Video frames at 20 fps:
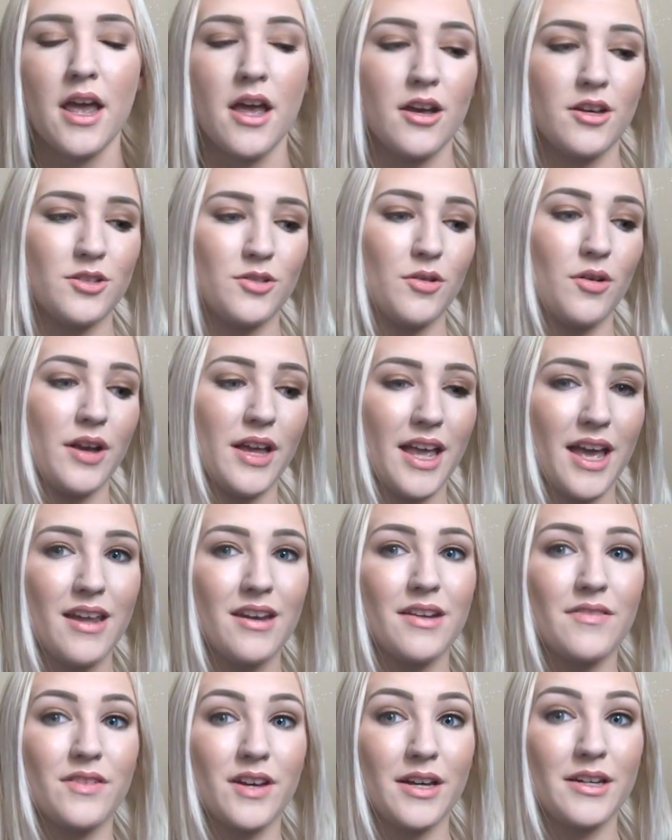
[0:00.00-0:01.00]
So again,
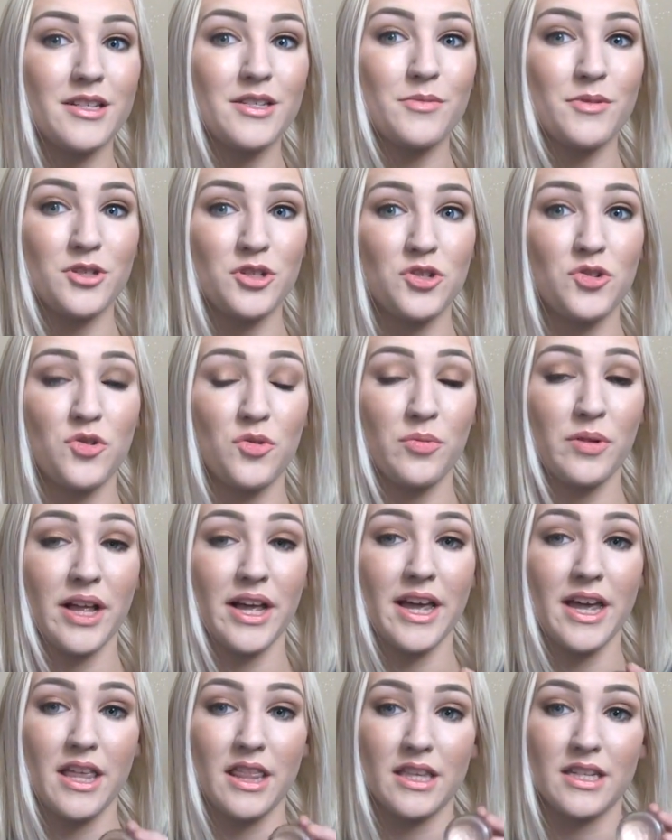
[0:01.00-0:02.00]
I've kind of switched to
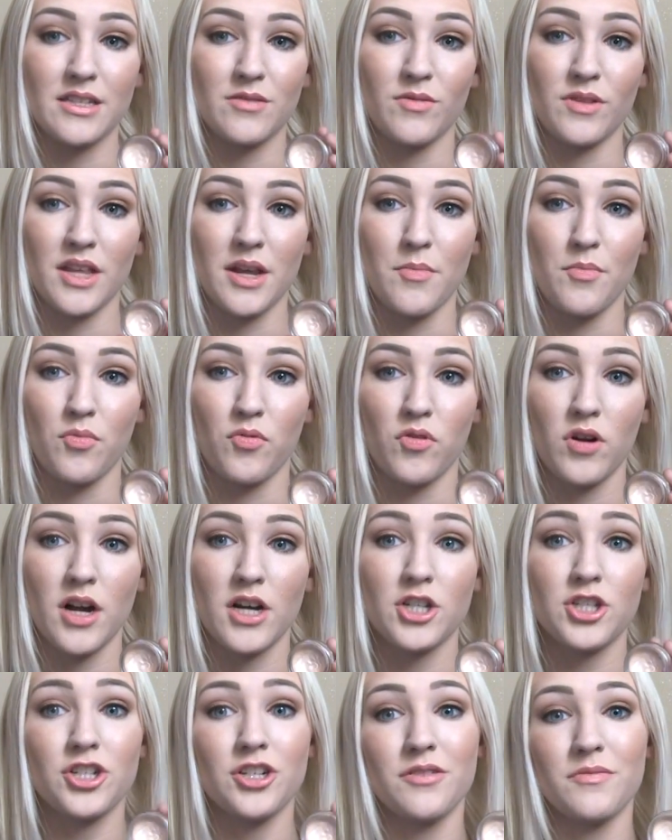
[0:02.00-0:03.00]
applying this with a
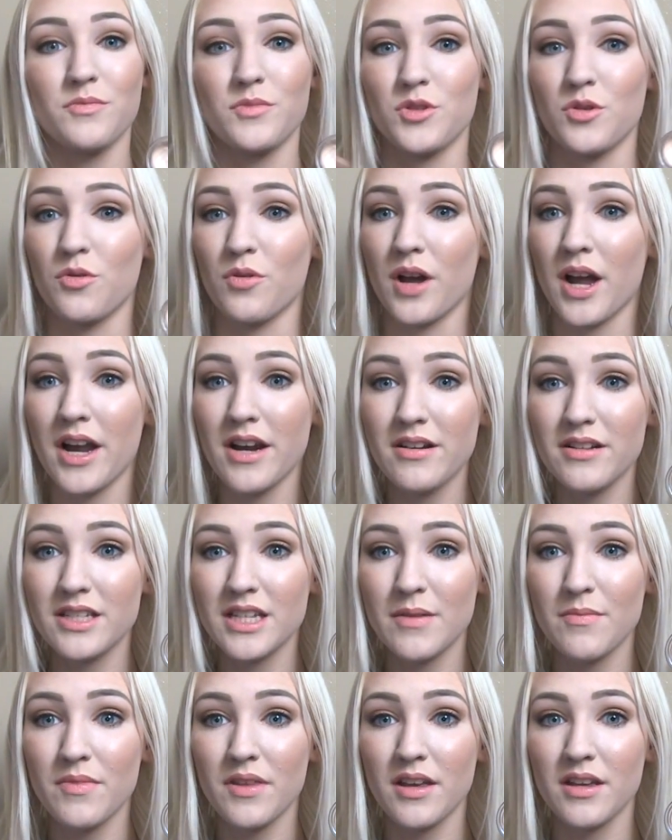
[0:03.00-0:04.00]
brush. So kind of
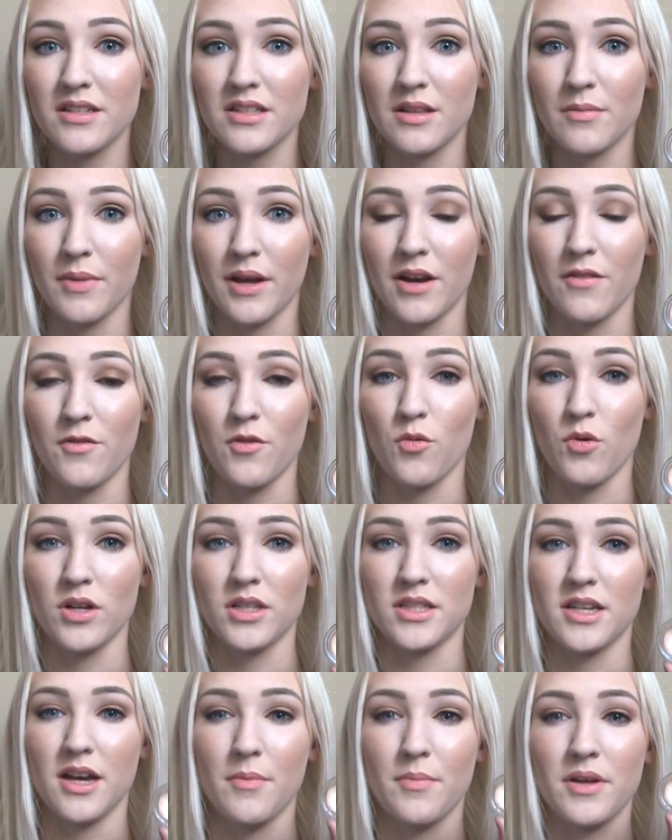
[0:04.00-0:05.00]
same thing as the Benefit
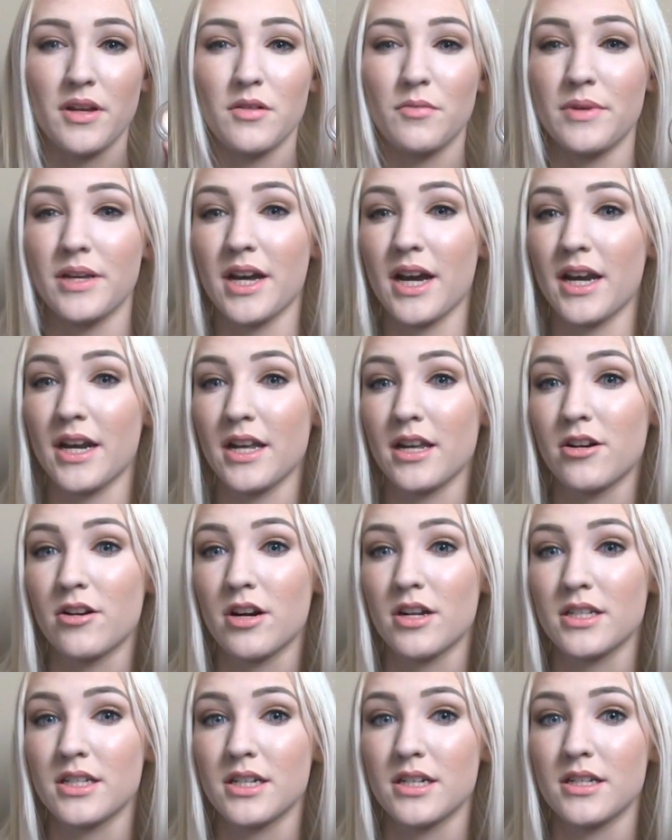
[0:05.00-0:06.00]
What's Up. It'll be kind of
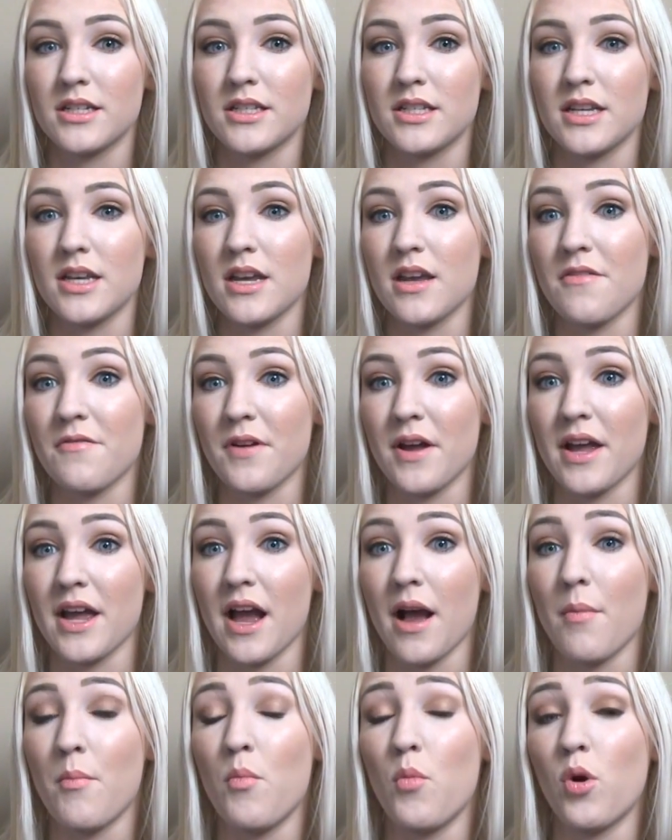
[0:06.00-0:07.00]
interesting to see if I
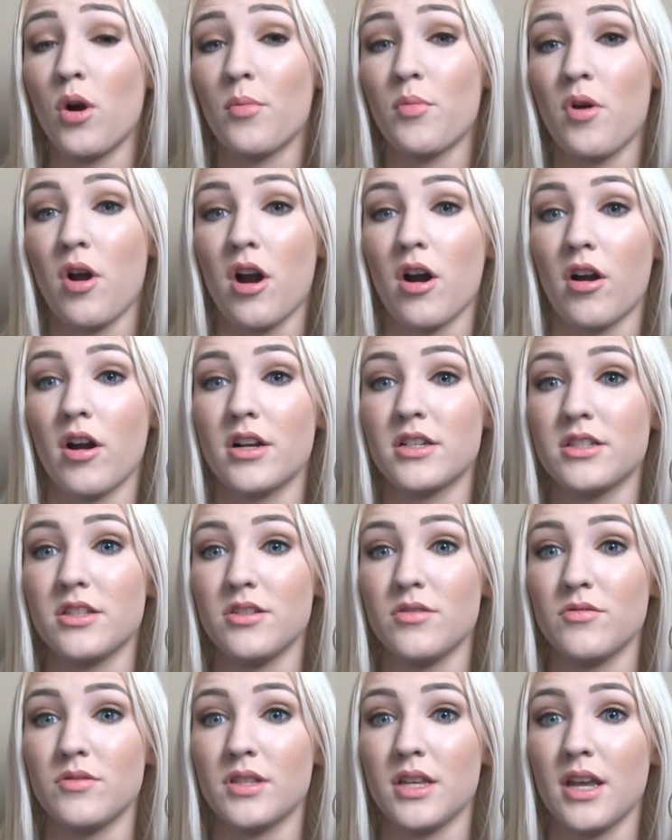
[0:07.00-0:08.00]
got more progress
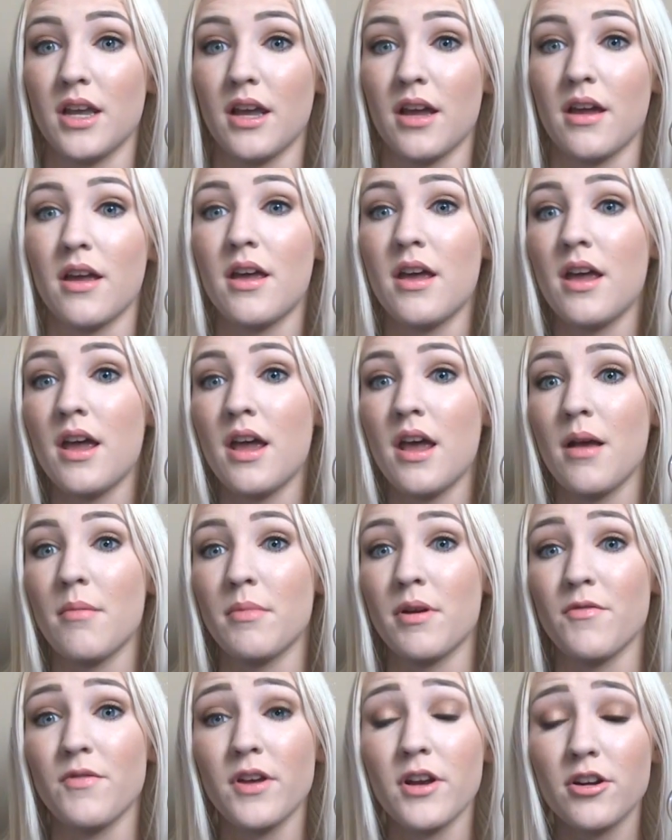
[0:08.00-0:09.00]
using
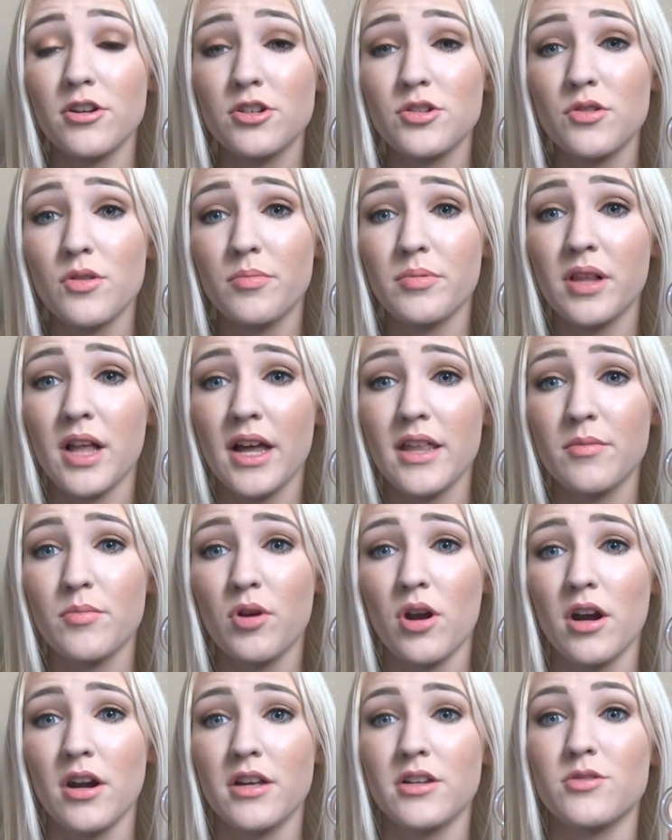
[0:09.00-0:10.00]
my finger to apply the
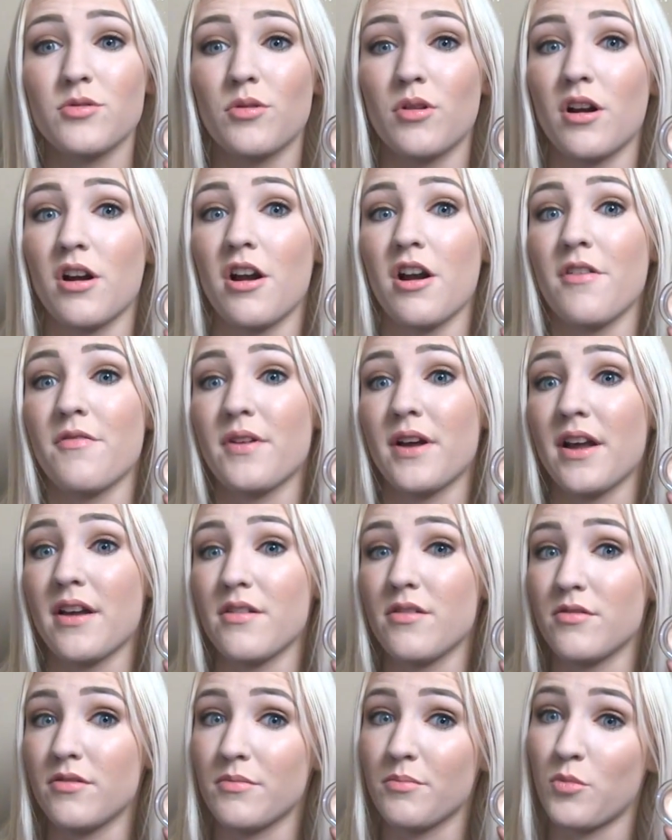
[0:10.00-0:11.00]
product, or if
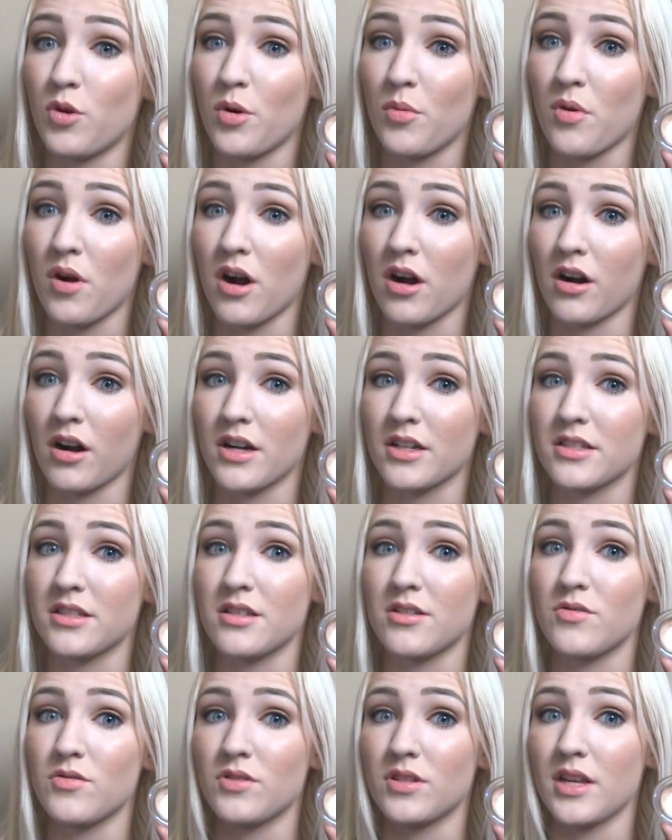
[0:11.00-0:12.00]
I more progress
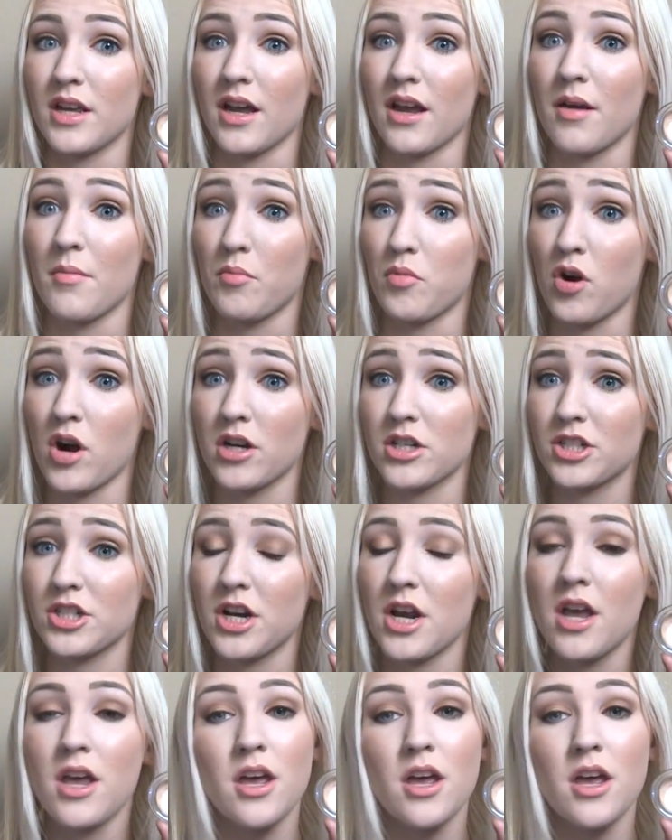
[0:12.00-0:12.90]
using a brush.